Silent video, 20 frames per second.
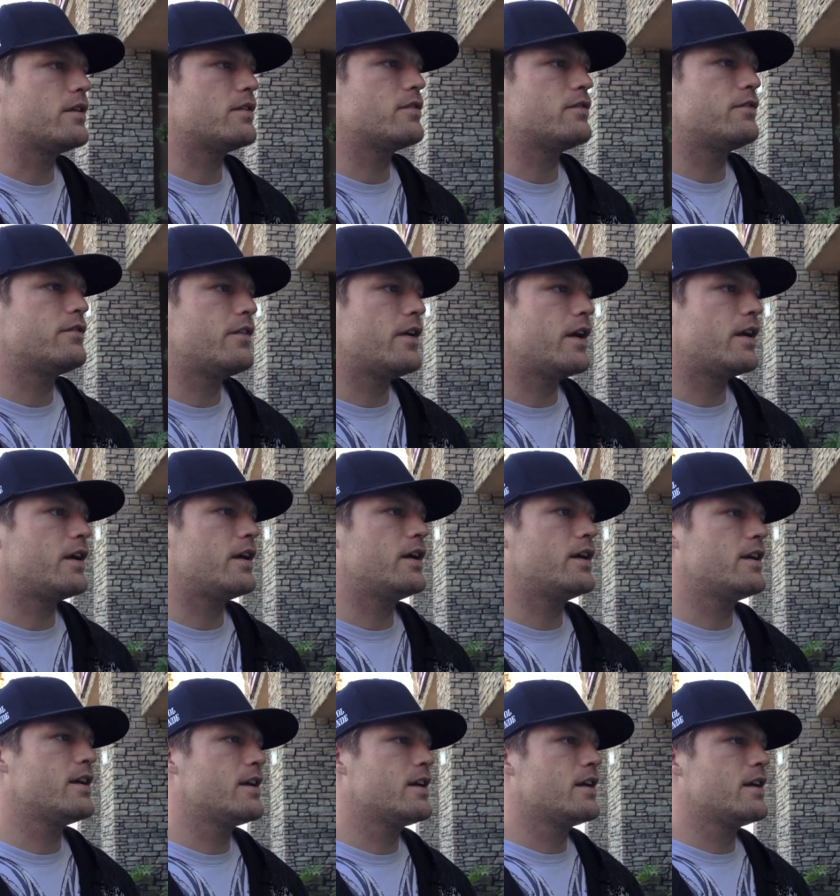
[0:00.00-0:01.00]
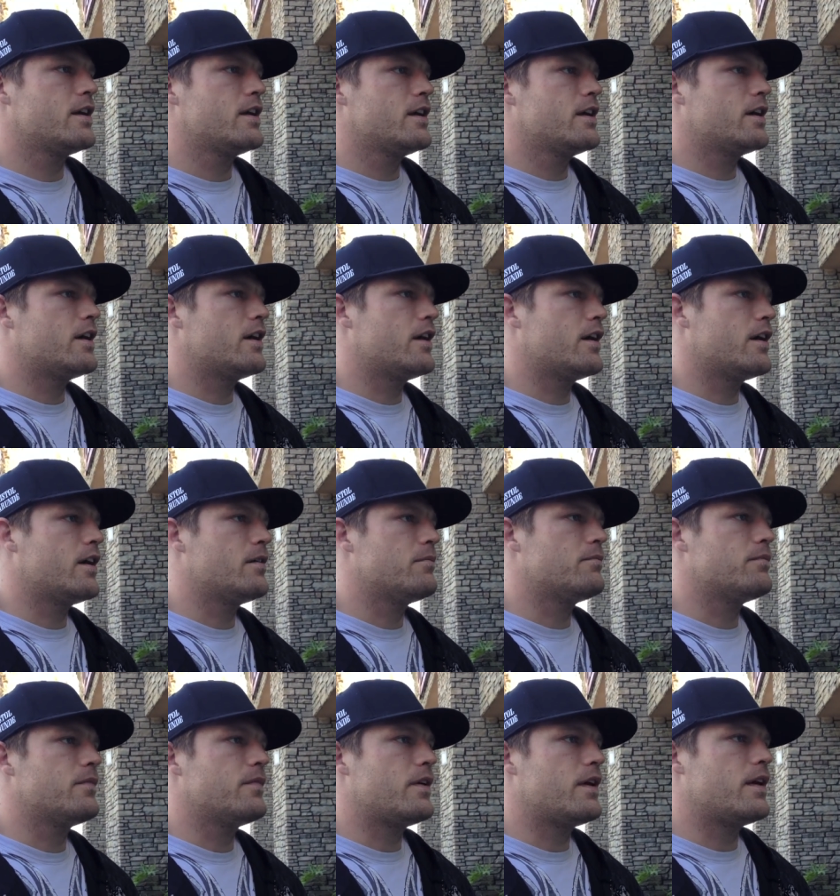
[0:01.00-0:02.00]
It's very,
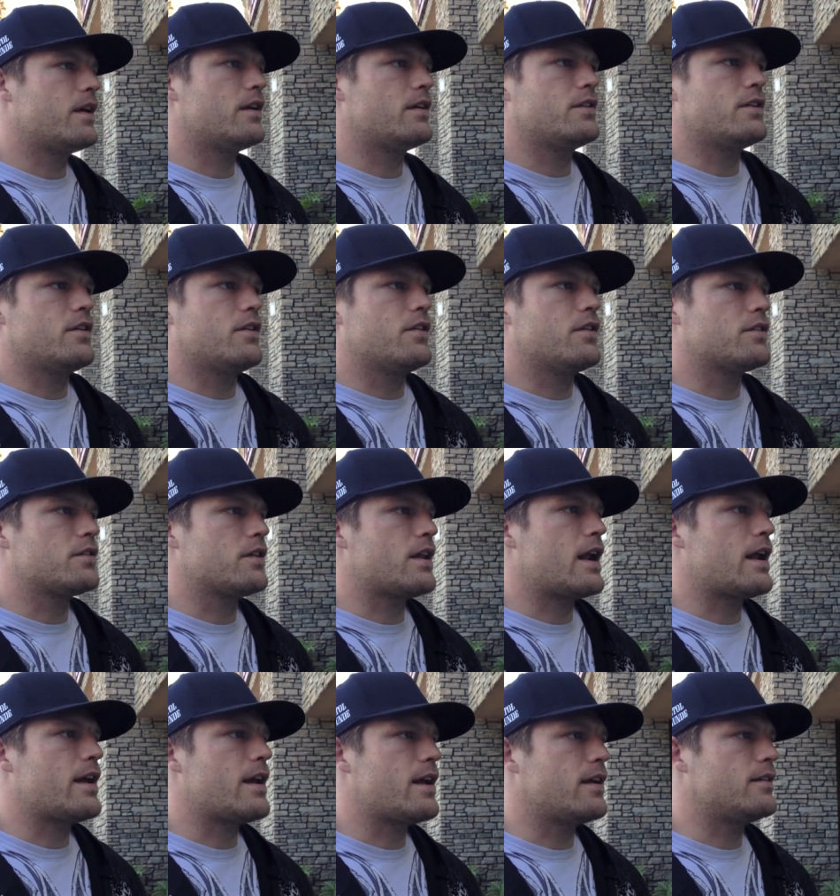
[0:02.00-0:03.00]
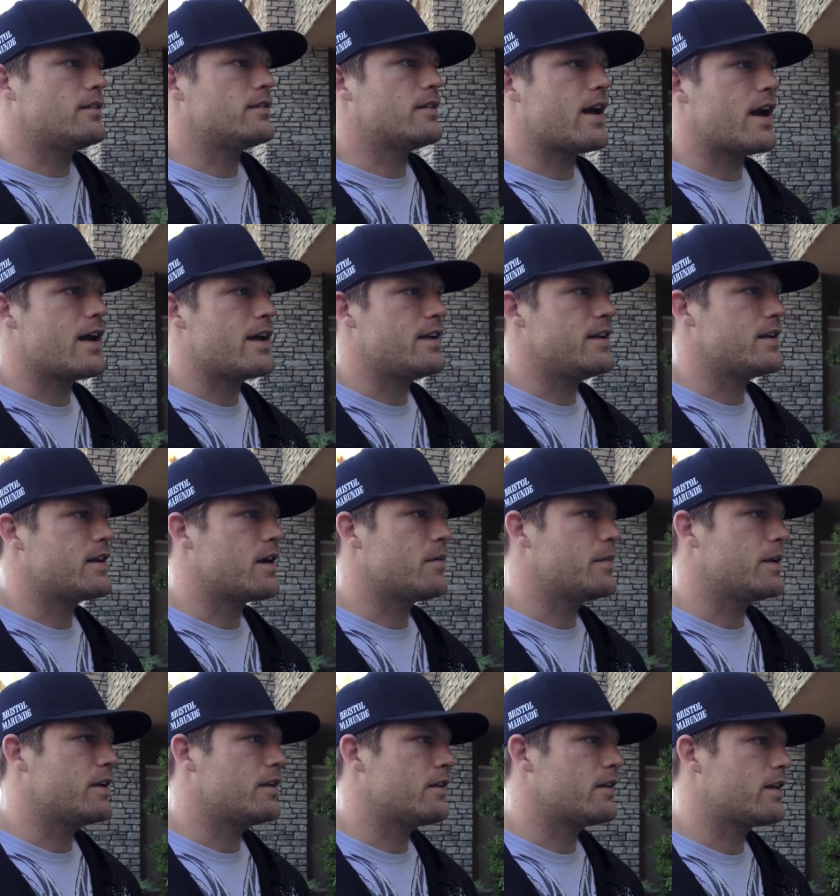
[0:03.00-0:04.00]
there's a lot of anxiety
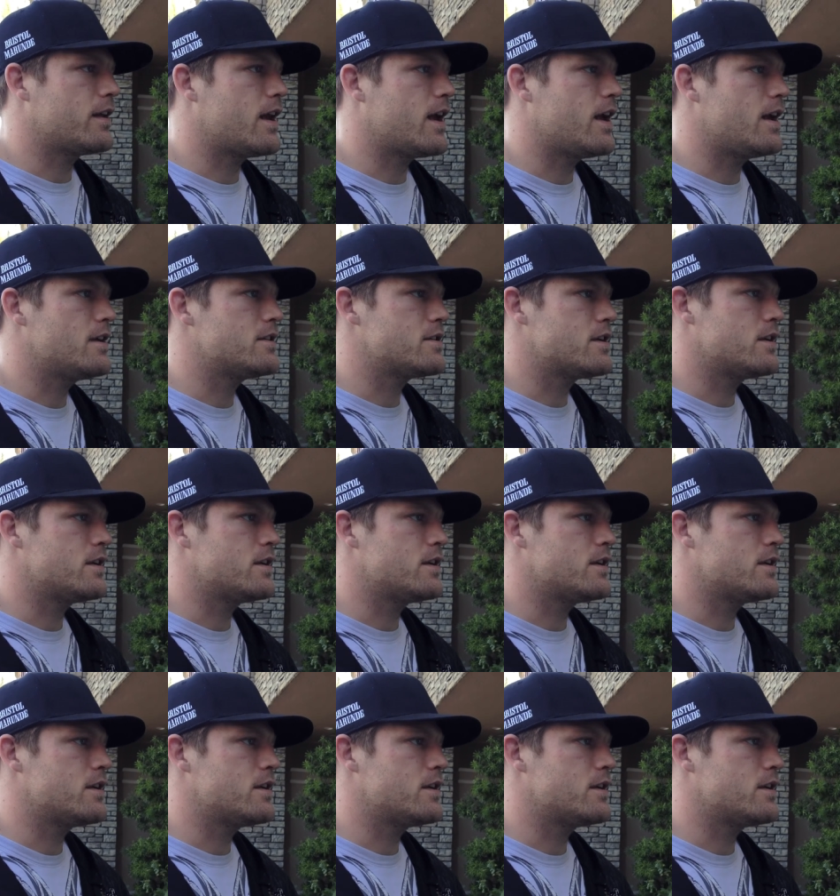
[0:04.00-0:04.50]
coming into the cage,